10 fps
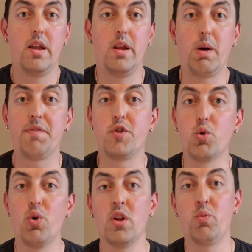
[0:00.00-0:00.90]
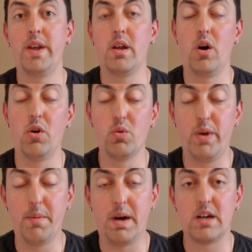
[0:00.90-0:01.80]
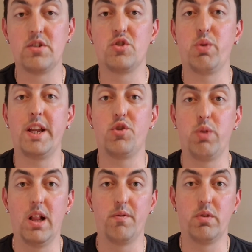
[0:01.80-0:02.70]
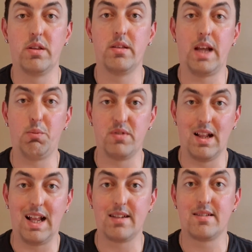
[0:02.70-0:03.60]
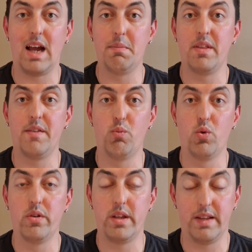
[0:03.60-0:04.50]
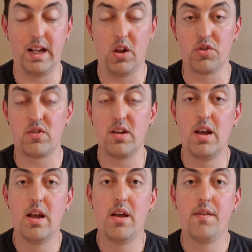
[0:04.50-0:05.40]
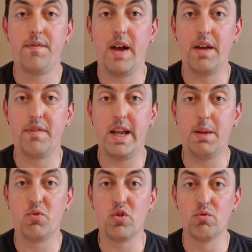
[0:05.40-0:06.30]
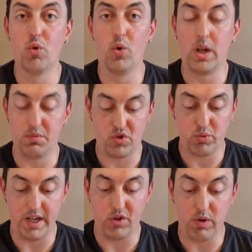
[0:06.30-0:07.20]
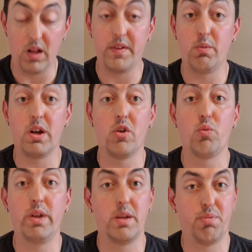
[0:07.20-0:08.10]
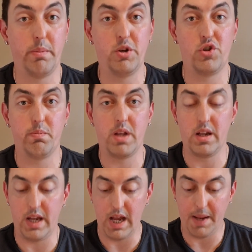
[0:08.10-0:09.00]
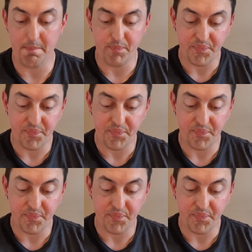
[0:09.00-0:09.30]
You have to go all the way back to 2012 when that was the last time that they lost 5 games in a row. That was 2012. They went on to win the Premiership that year.